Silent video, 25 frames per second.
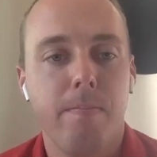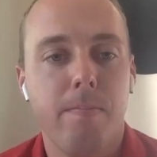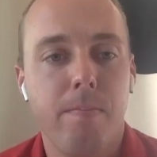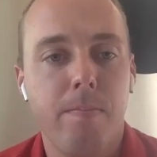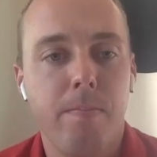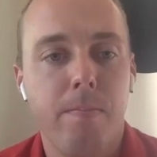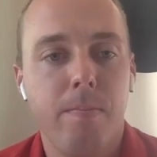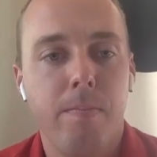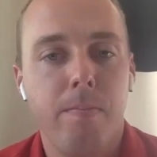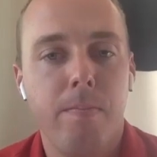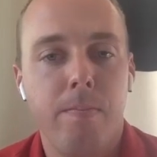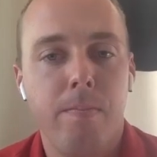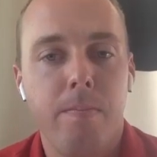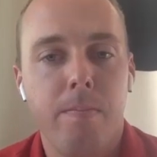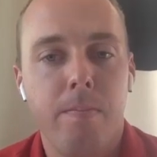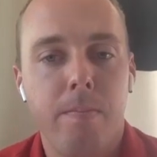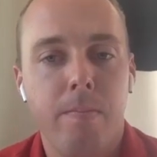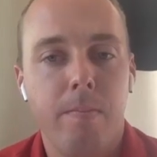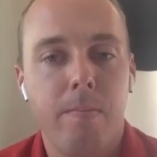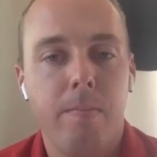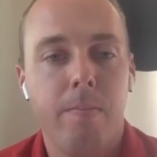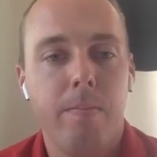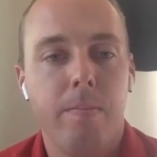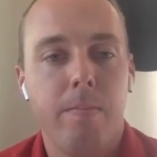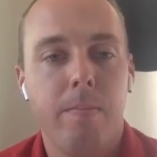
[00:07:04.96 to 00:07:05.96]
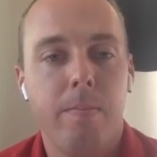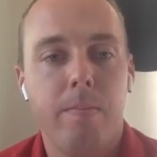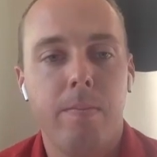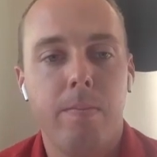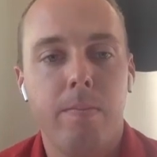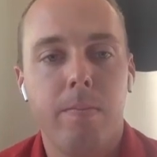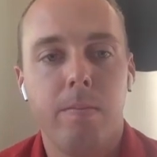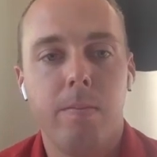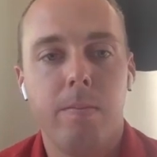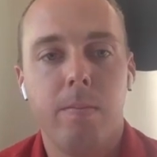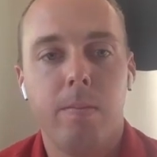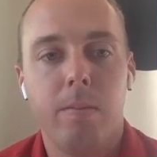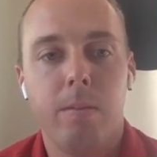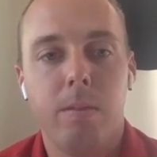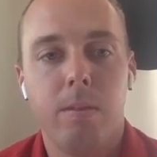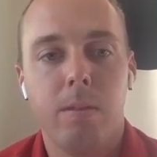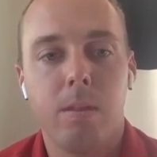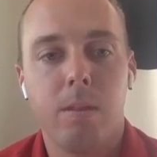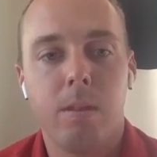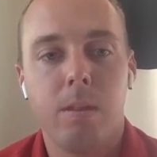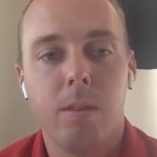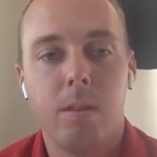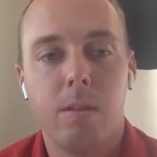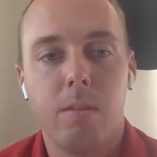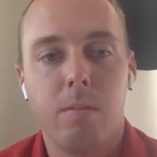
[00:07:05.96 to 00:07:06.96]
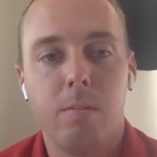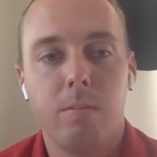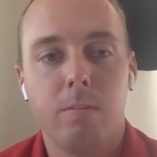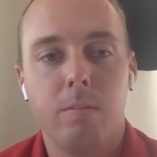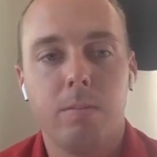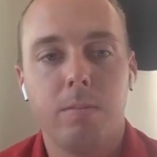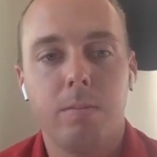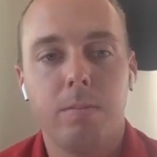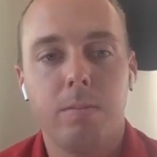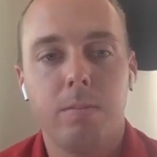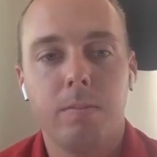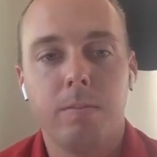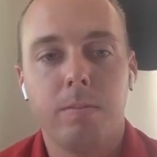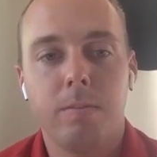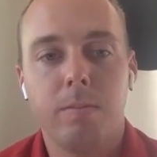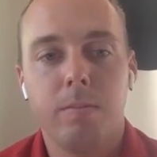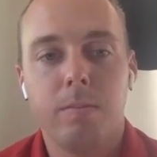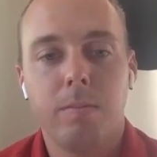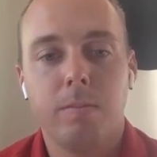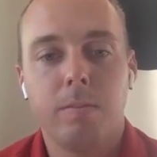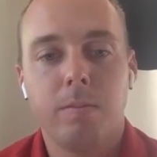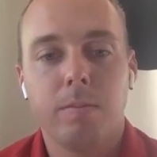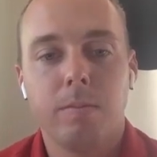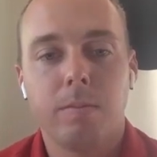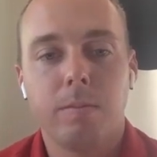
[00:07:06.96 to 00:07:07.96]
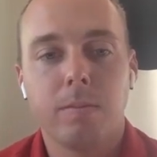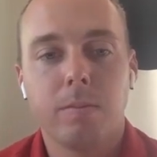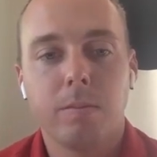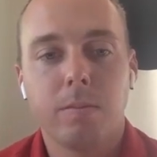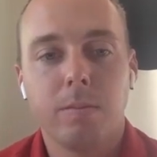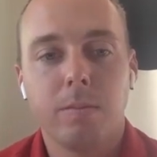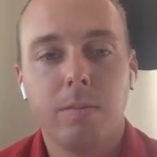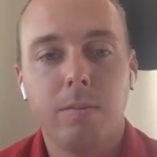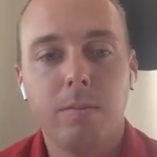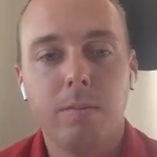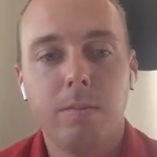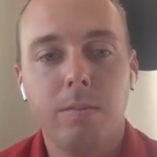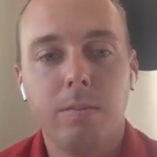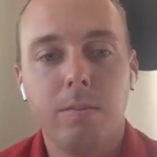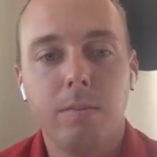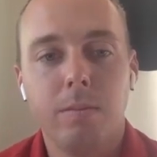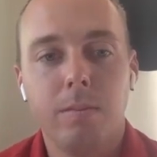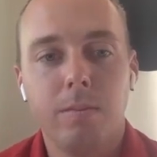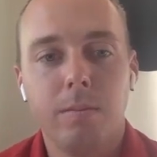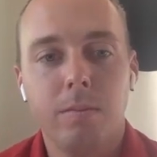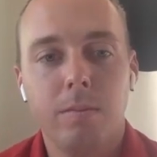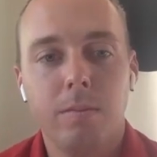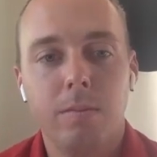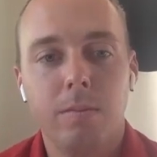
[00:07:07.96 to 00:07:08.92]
No one is speaking in this clip.